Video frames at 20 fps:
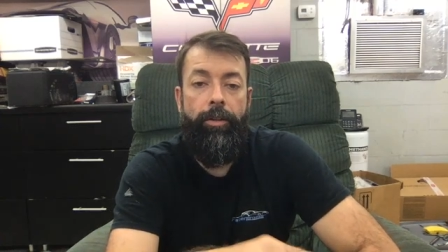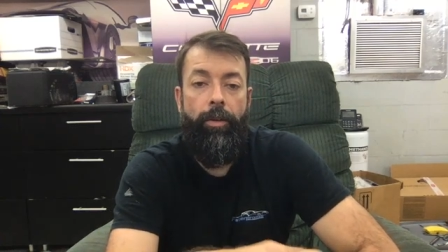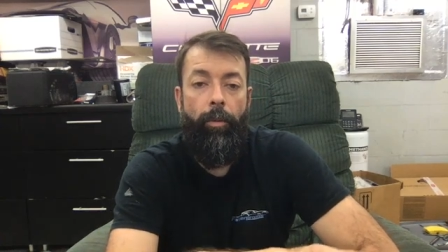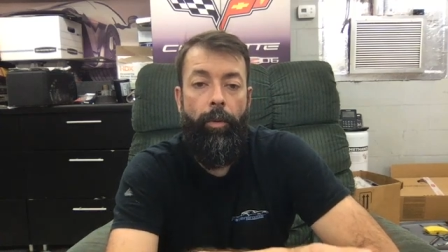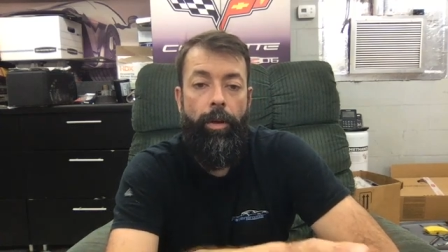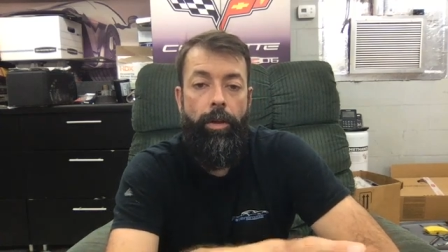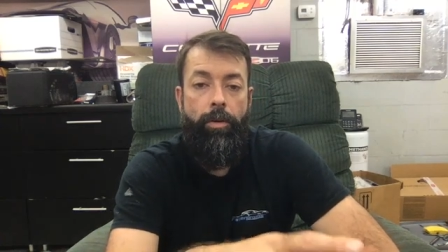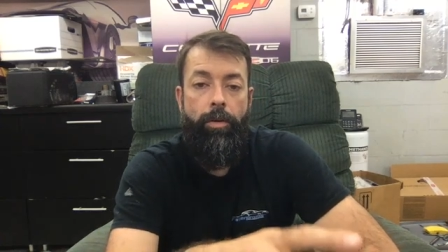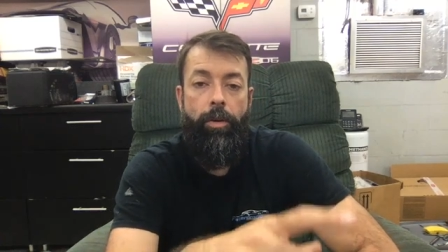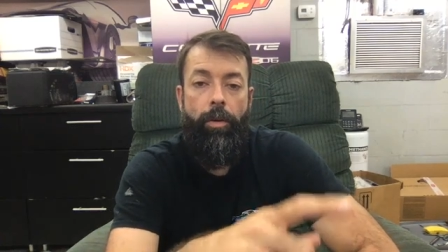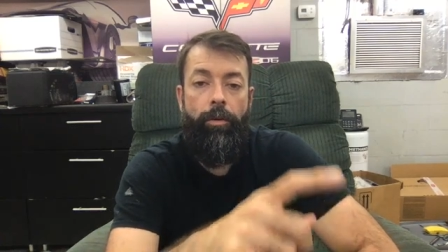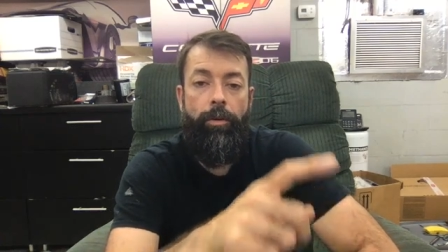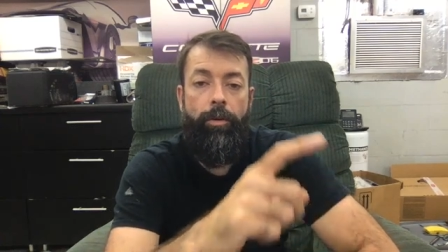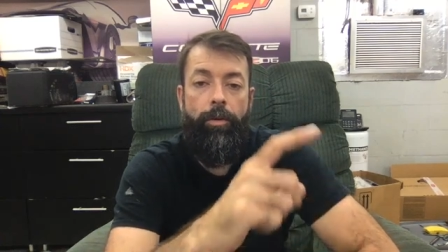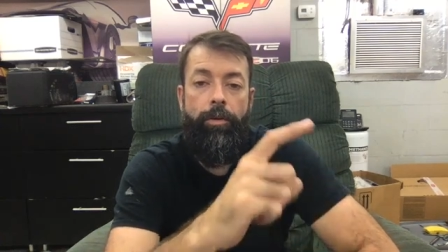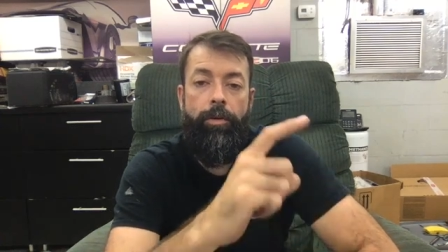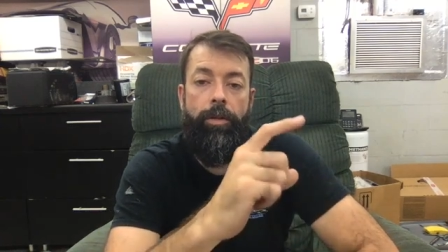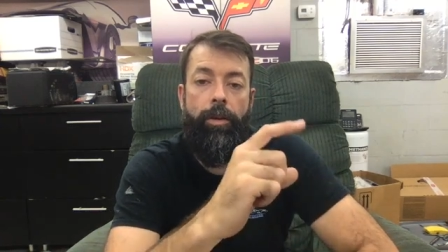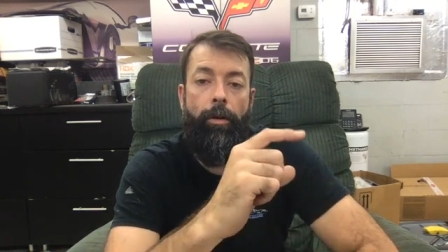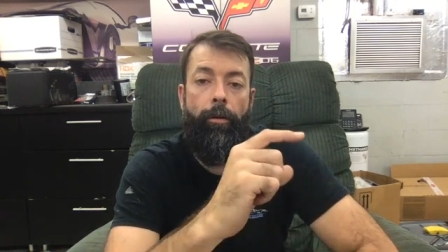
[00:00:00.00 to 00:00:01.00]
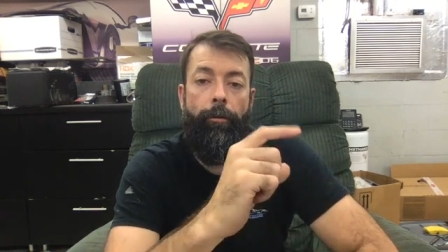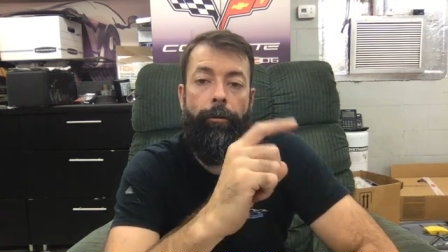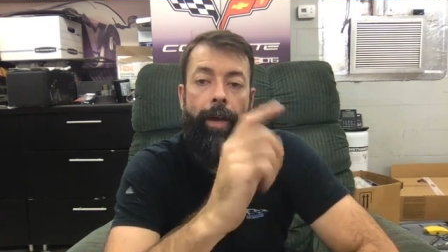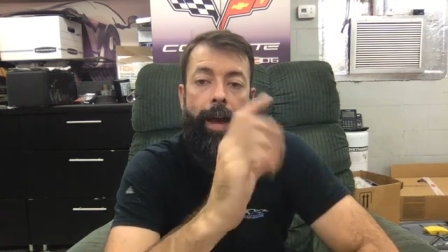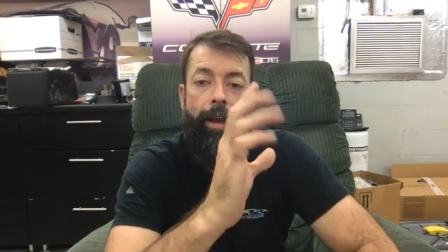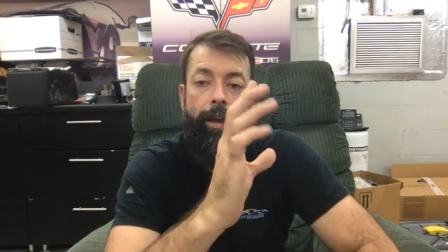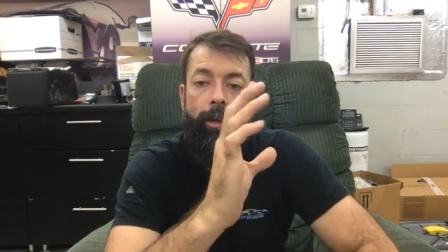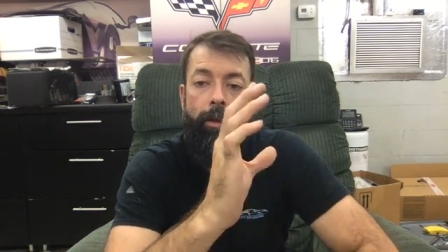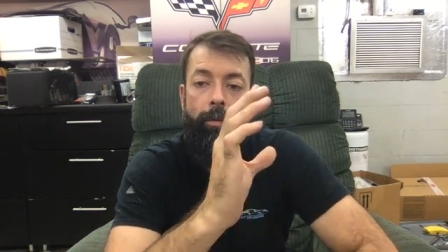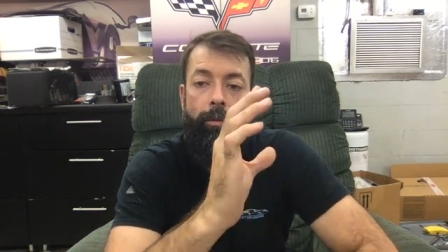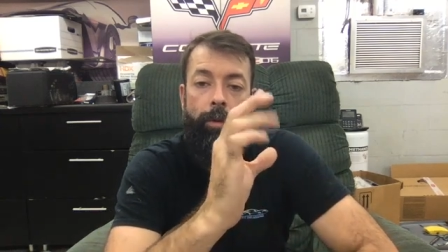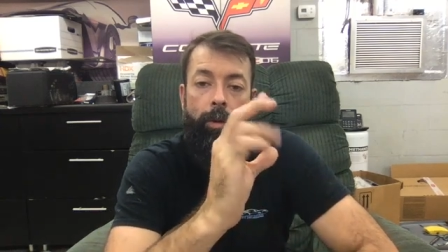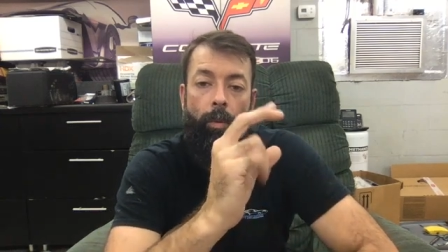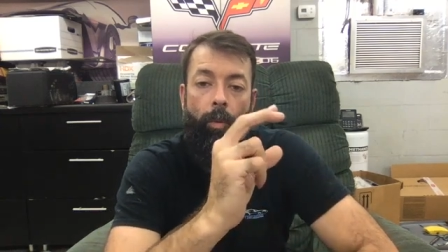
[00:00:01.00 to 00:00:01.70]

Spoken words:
So when you go to zero vacuum,